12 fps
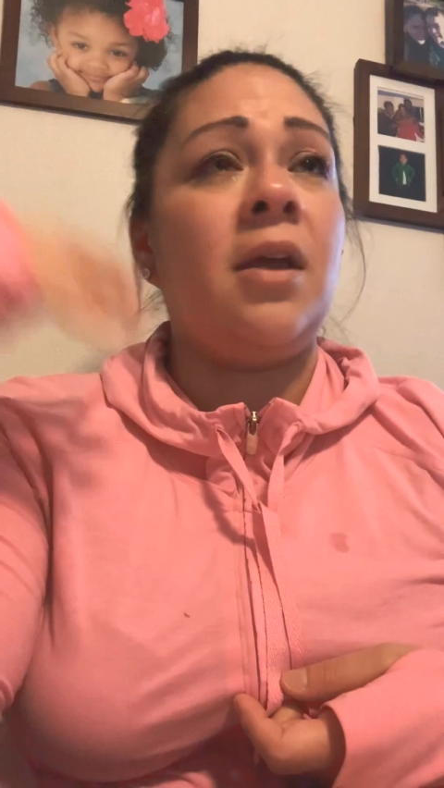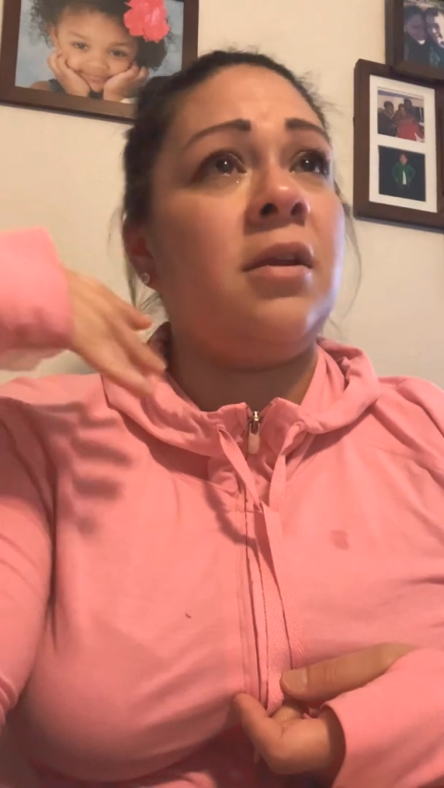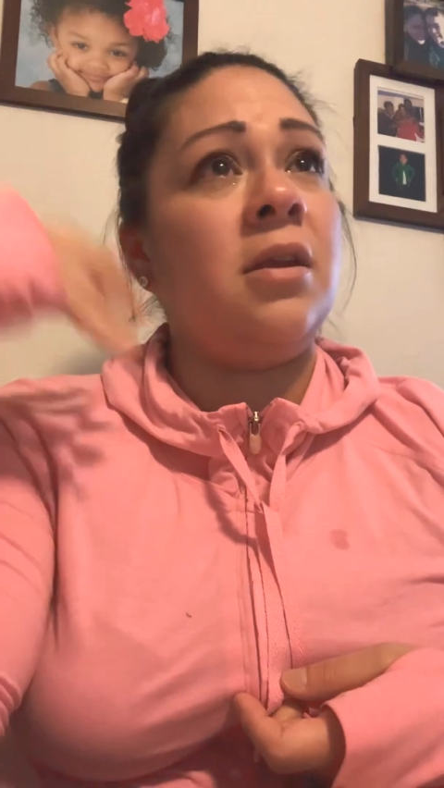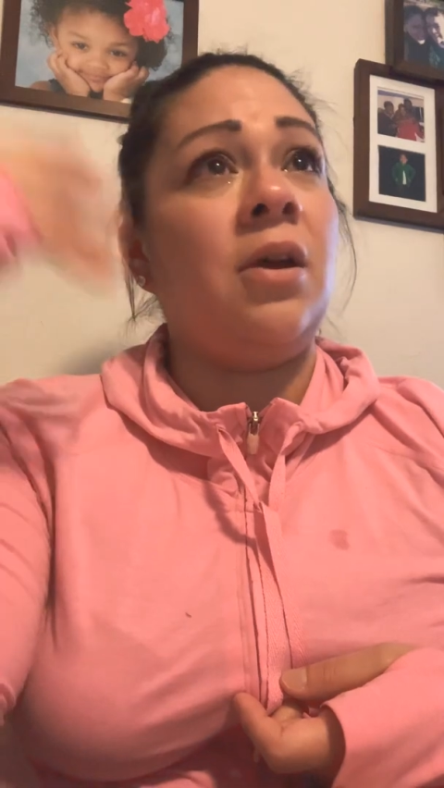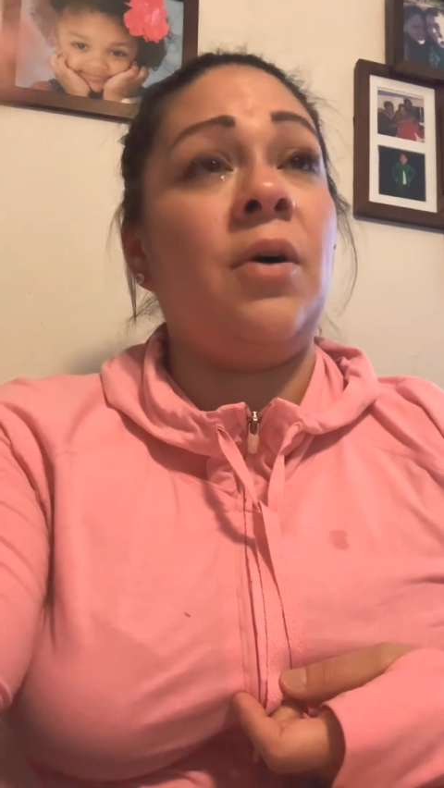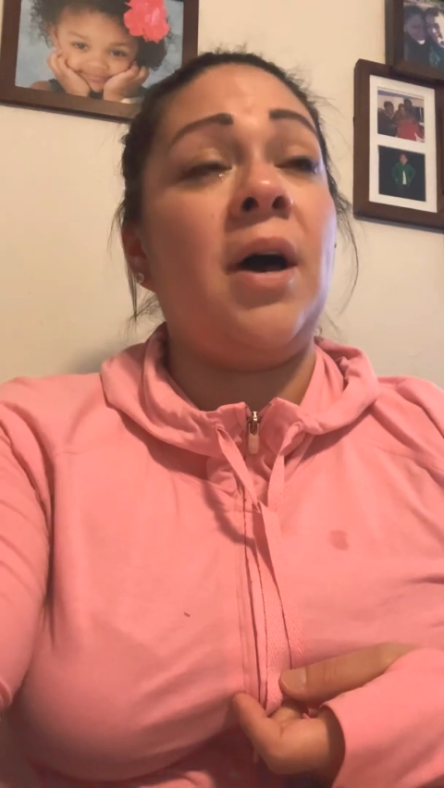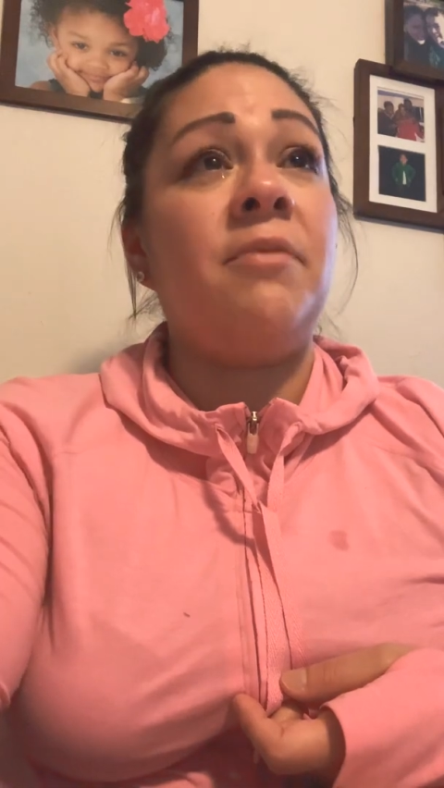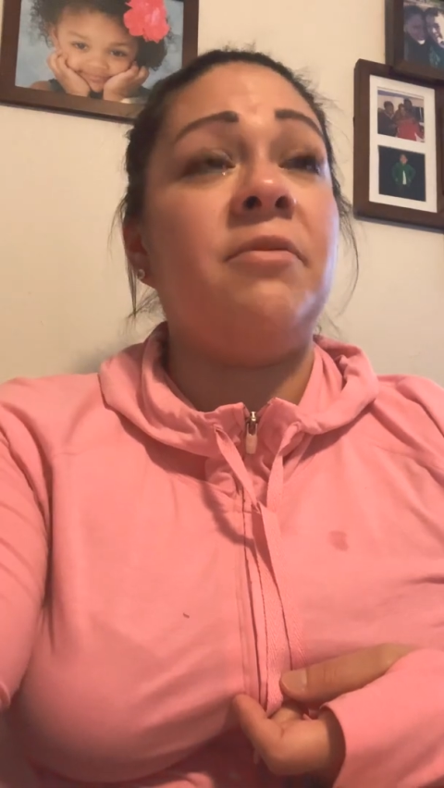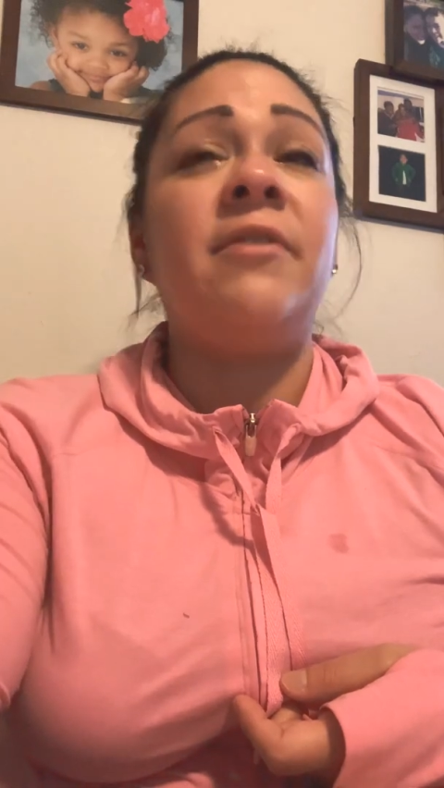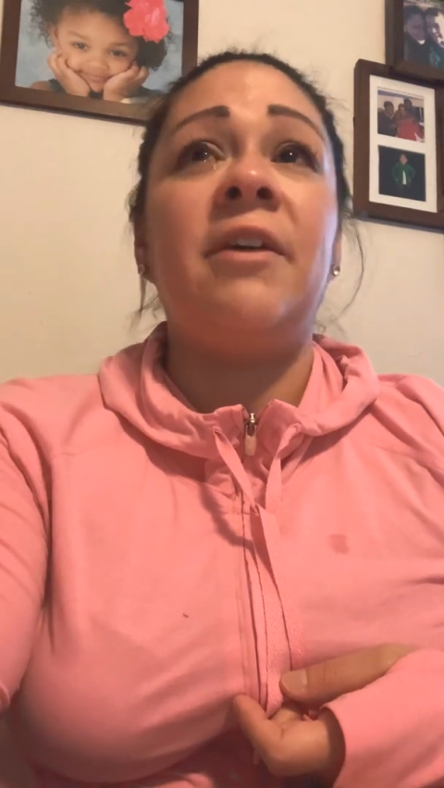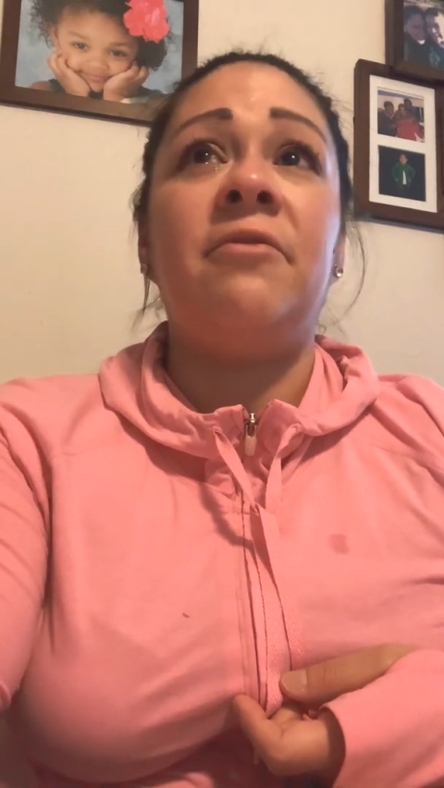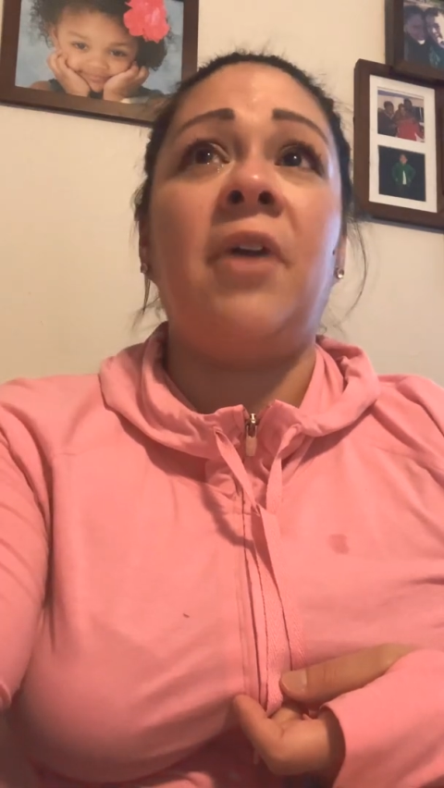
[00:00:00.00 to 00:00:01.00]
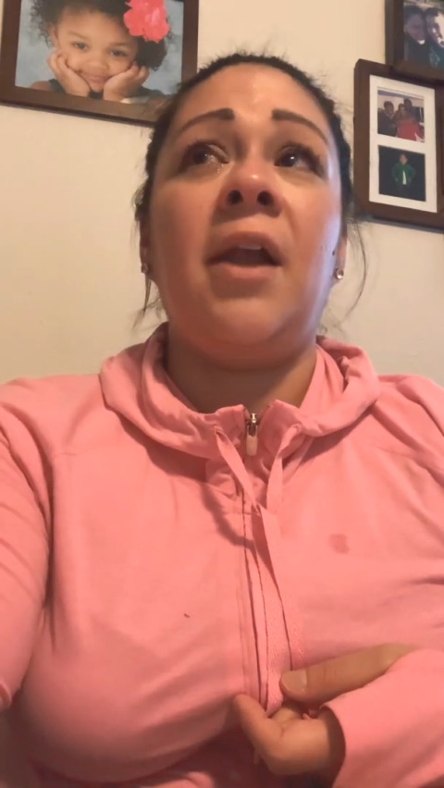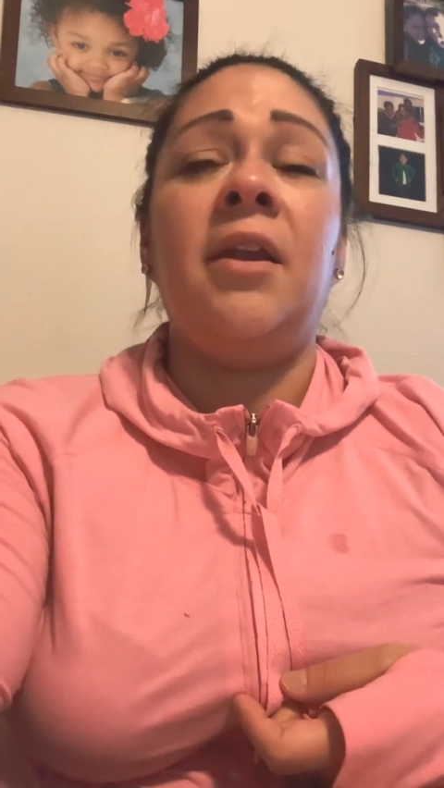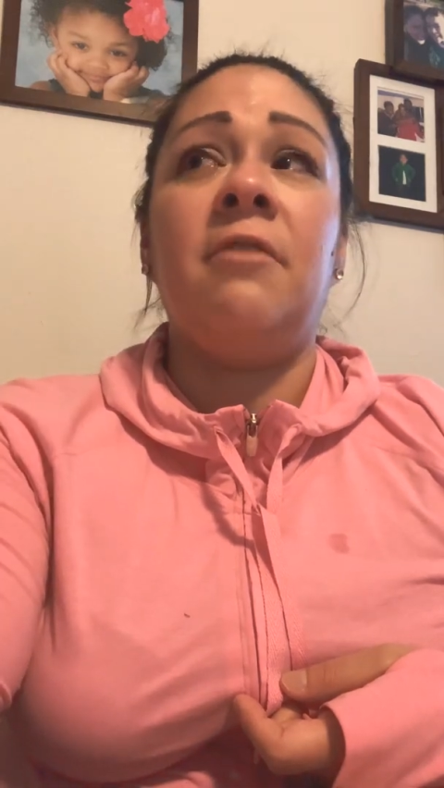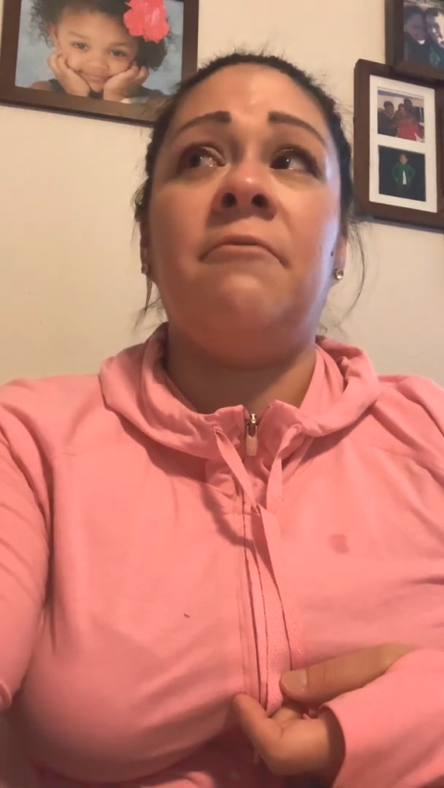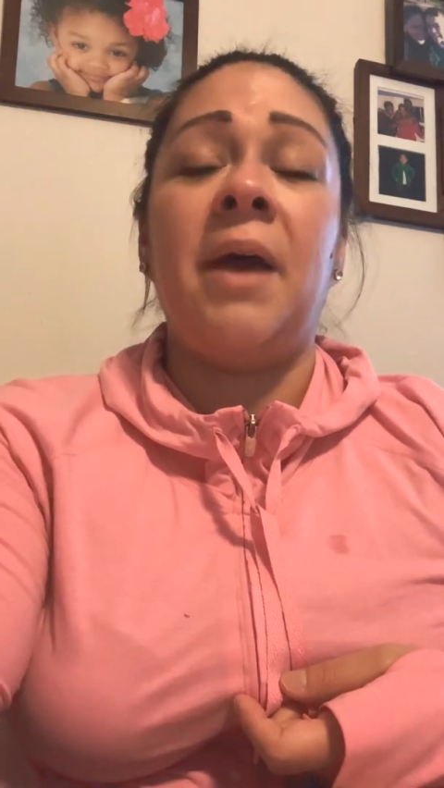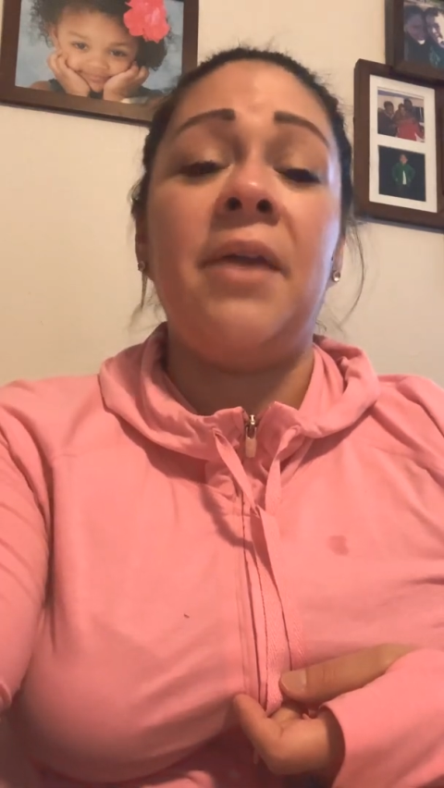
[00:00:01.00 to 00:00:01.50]
I would fight for any
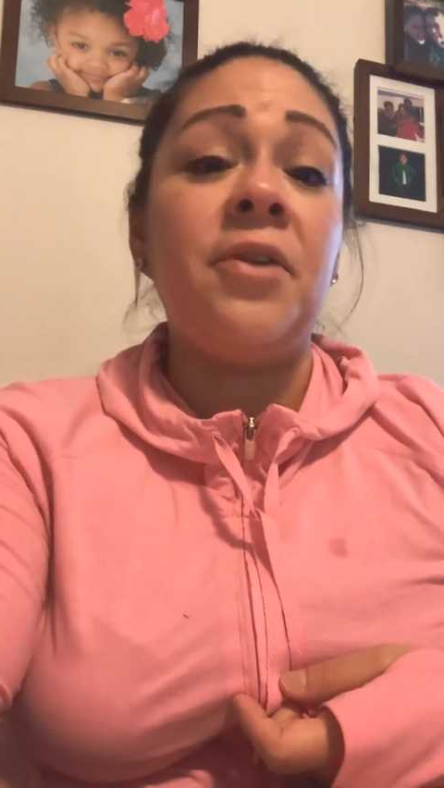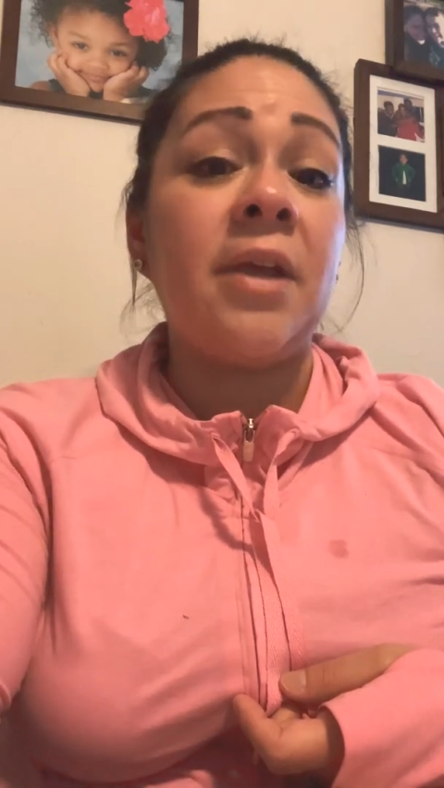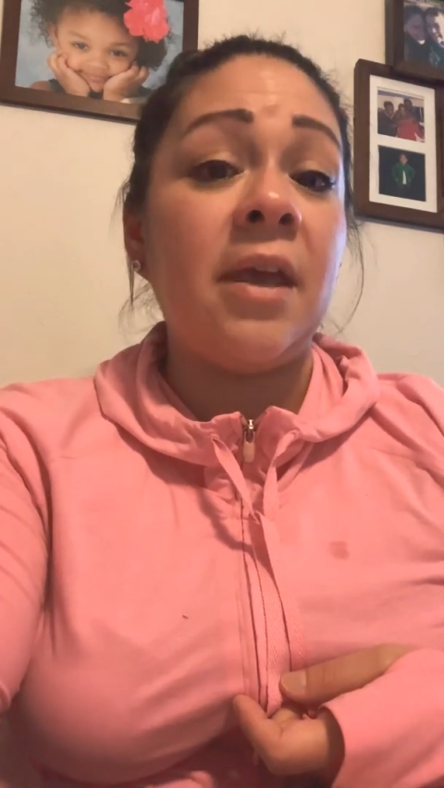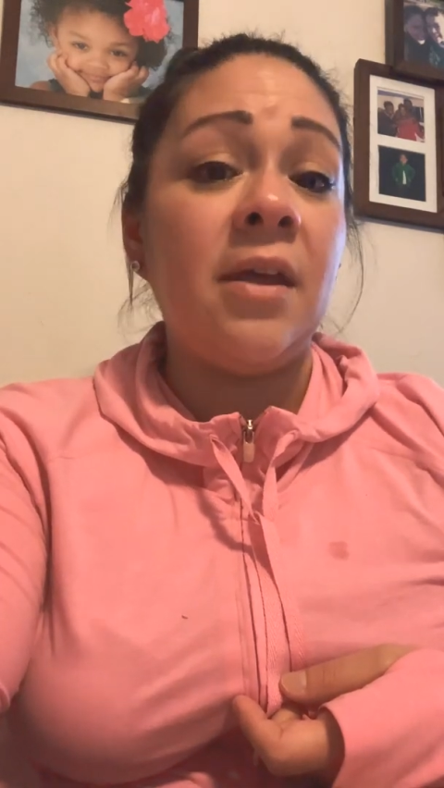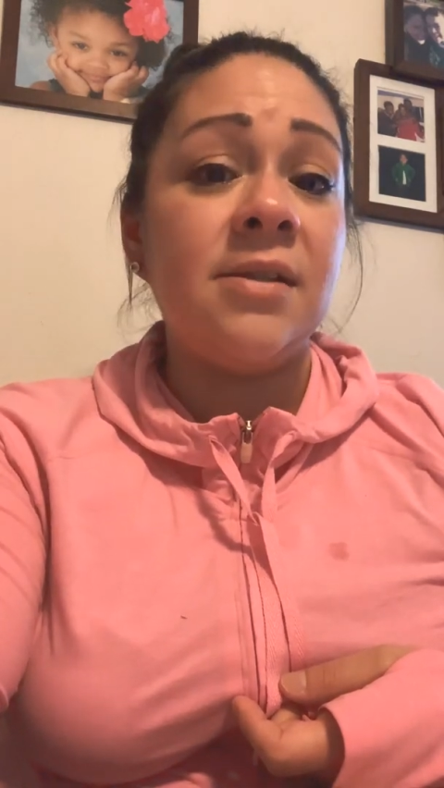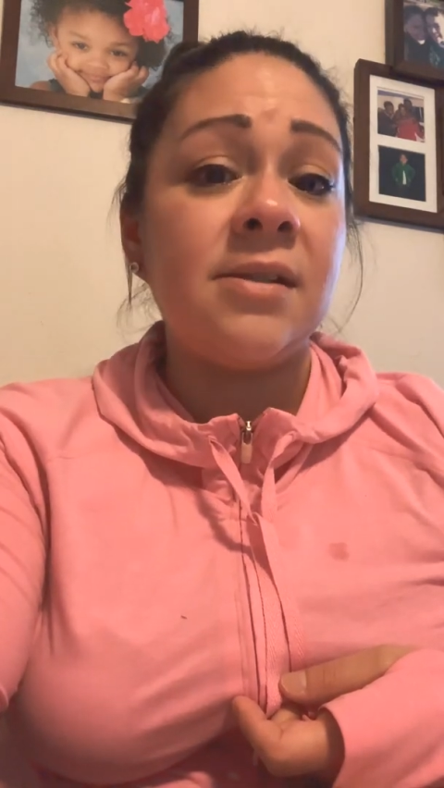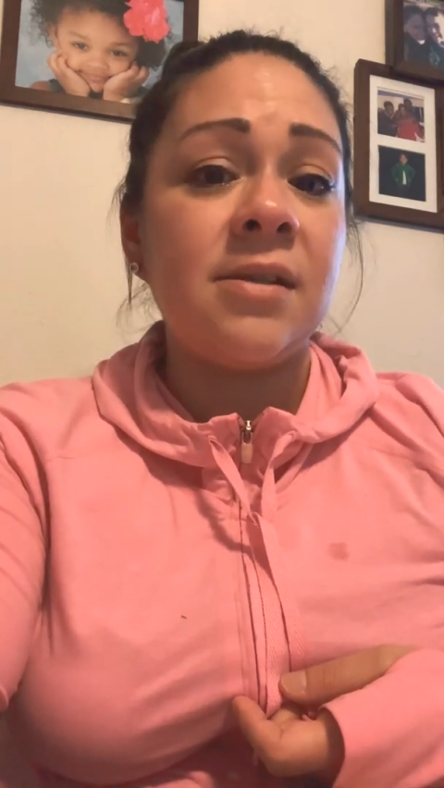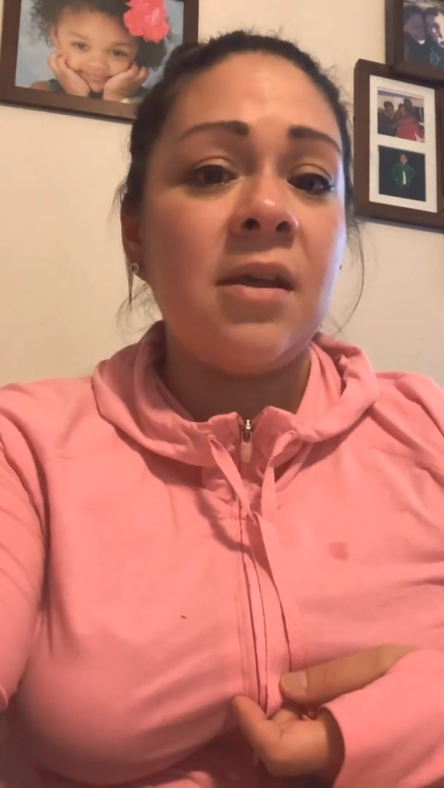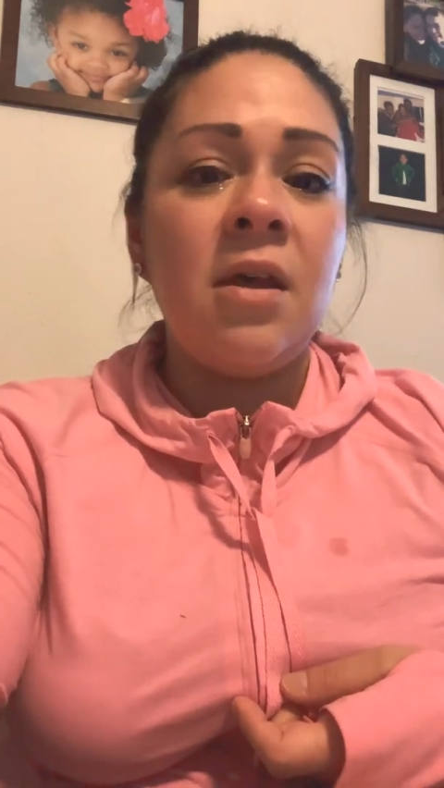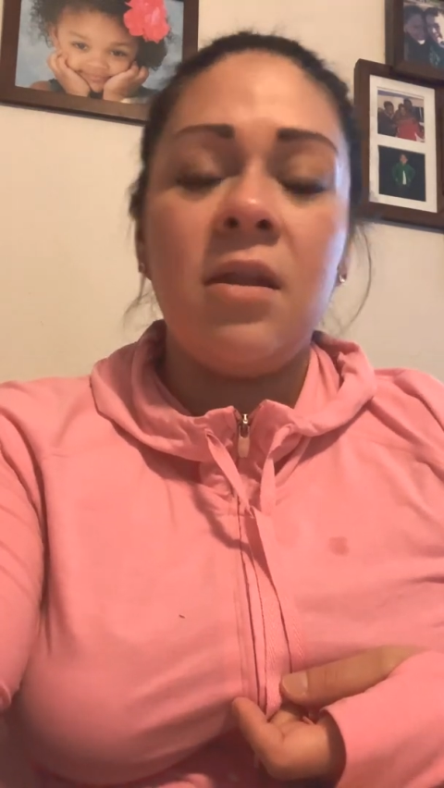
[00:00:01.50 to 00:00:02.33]
of my other kids.